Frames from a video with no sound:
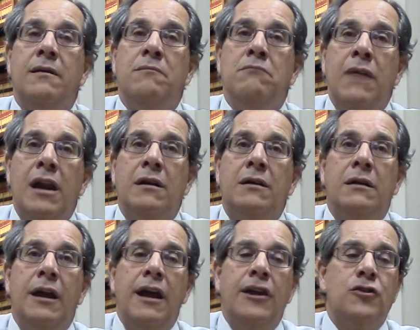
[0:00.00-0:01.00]

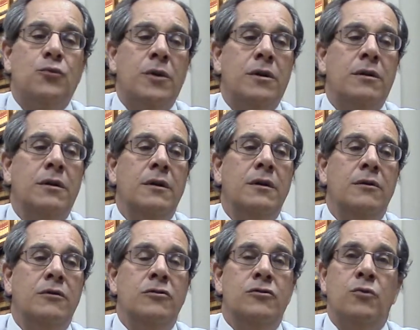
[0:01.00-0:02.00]
medical expert
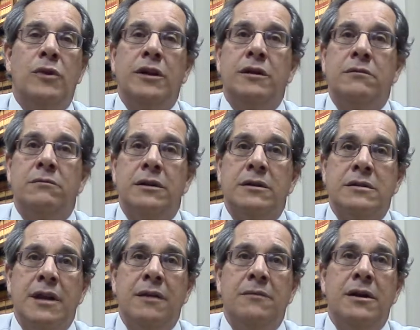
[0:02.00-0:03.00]
who's willing to
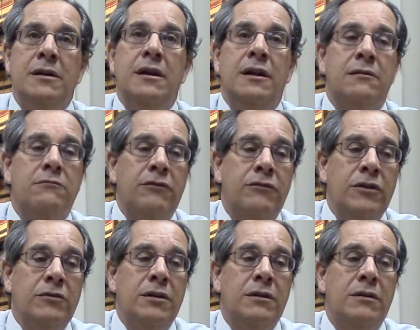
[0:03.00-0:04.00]
examine and
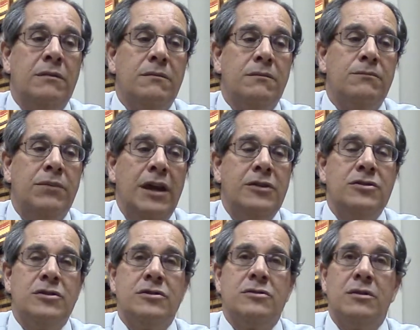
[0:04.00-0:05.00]
review the
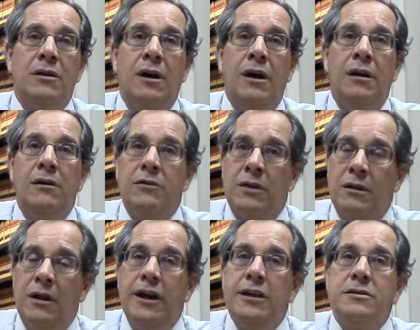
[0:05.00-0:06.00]
patient's or the
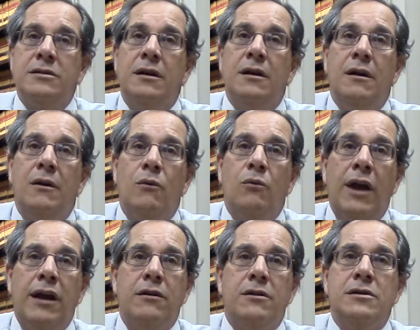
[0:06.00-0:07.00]
client's
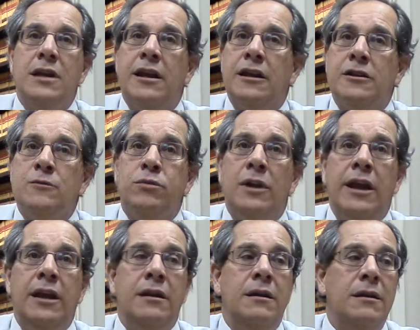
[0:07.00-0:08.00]
records and
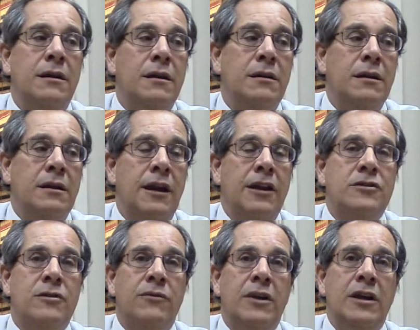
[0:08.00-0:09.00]
explain the
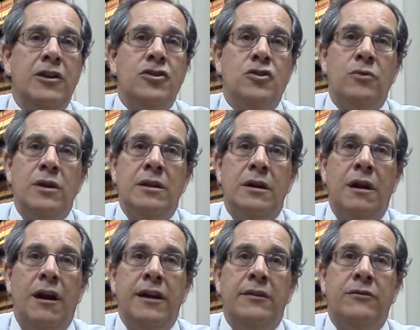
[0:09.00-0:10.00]
nature of the injury, the
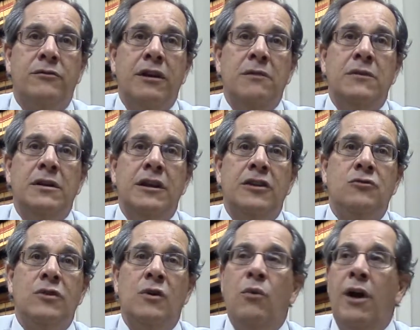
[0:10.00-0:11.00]
kind of treatment that's
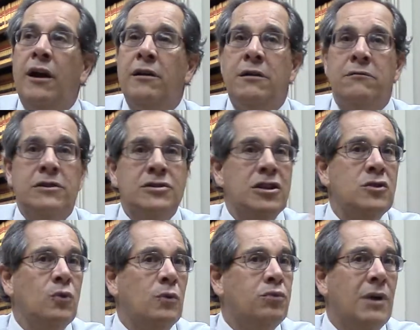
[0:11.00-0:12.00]
required, the
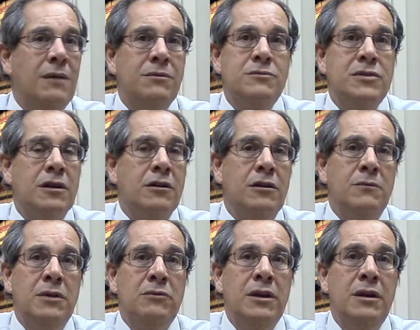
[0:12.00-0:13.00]
residual problems that are going to
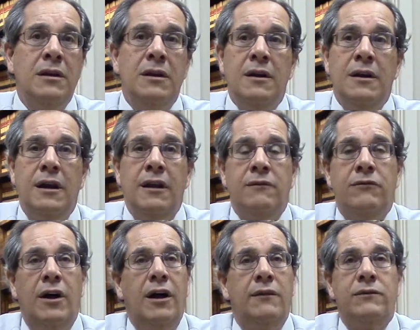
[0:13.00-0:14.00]
be
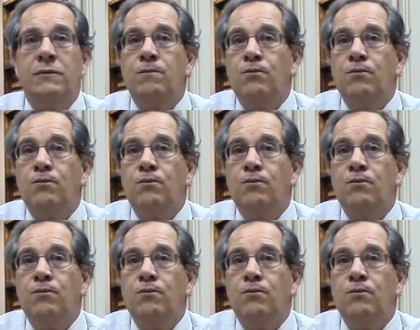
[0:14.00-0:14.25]
involved.